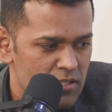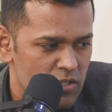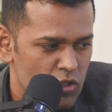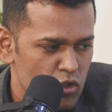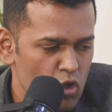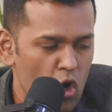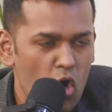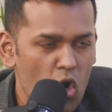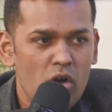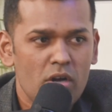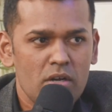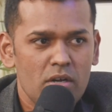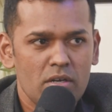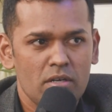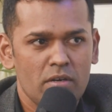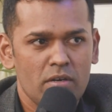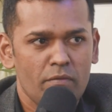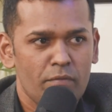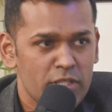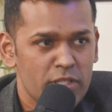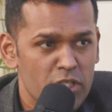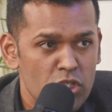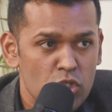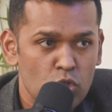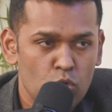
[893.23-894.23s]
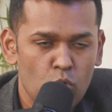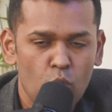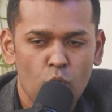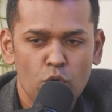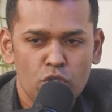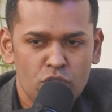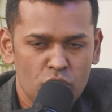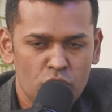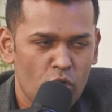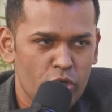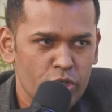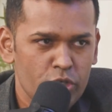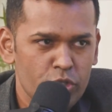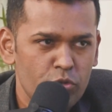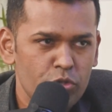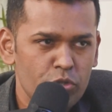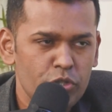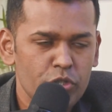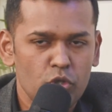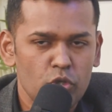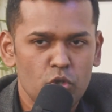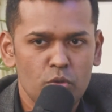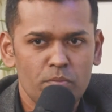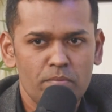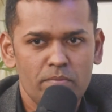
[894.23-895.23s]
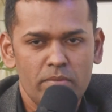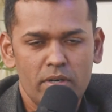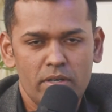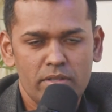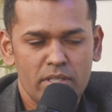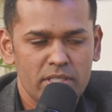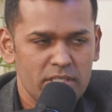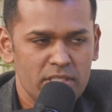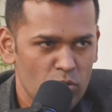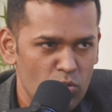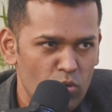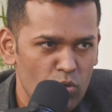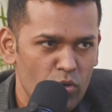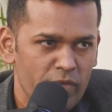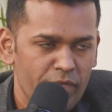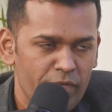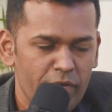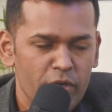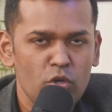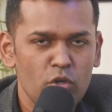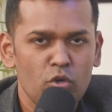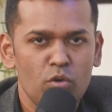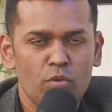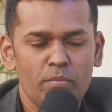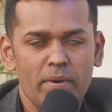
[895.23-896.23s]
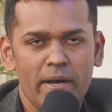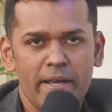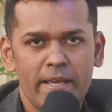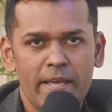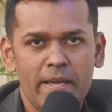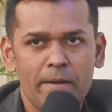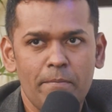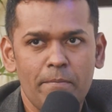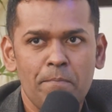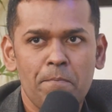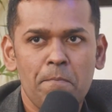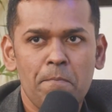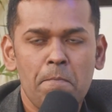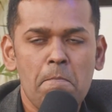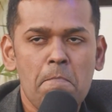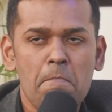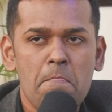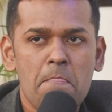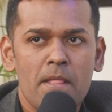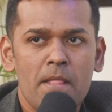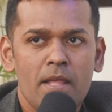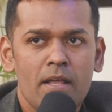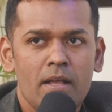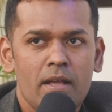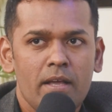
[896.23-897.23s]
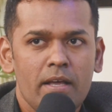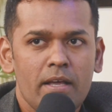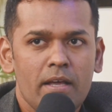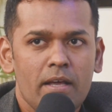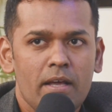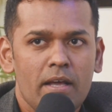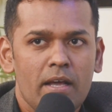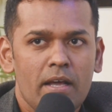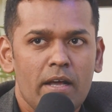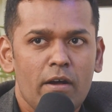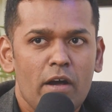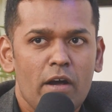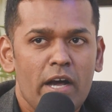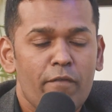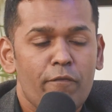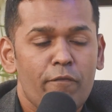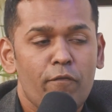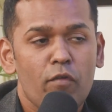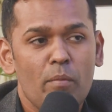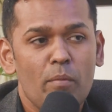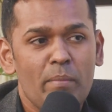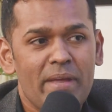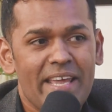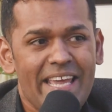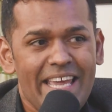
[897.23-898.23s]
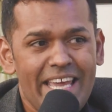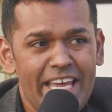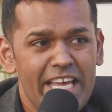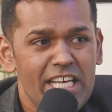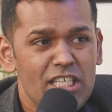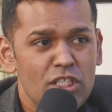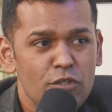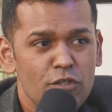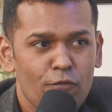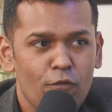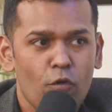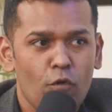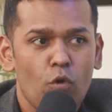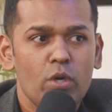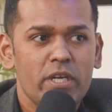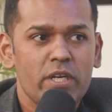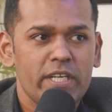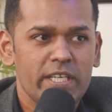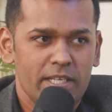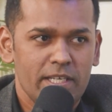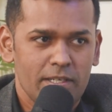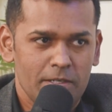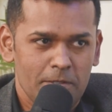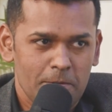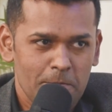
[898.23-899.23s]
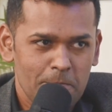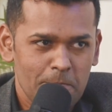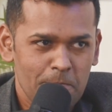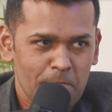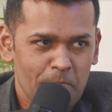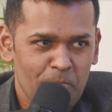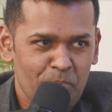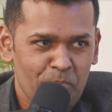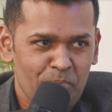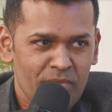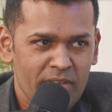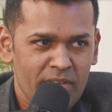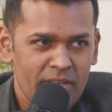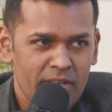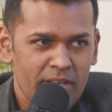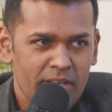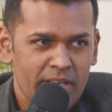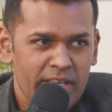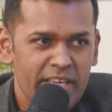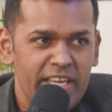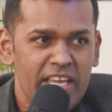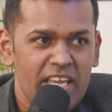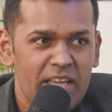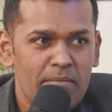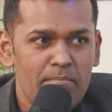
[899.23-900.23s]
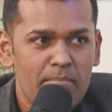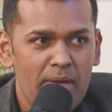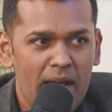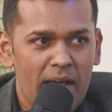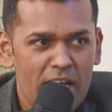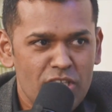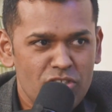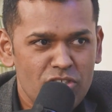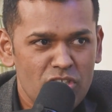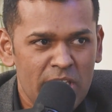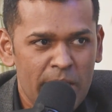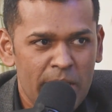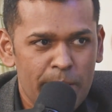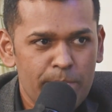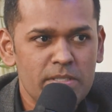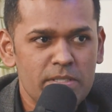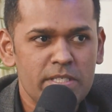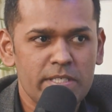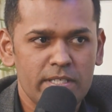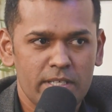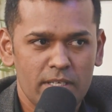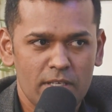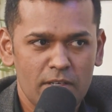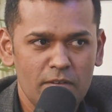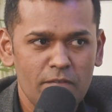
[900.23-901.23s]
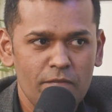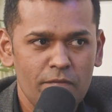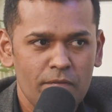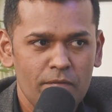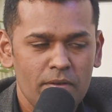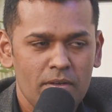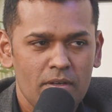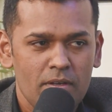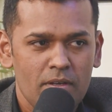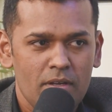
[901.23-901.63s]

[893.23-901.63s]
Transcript: talk with his coach on YouTube, there's a video by him. From age 14, he imagined himself,